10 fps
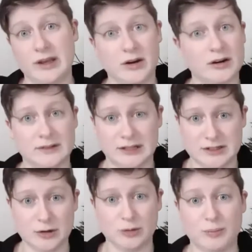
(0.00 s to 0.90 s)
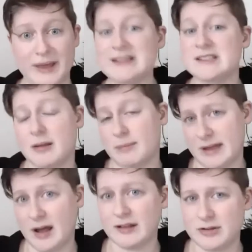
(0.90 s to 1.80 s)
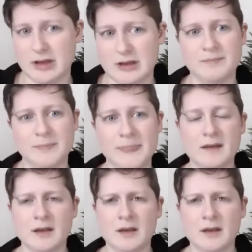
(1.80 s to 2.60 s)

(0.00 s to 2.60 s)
than we currently do based on biology.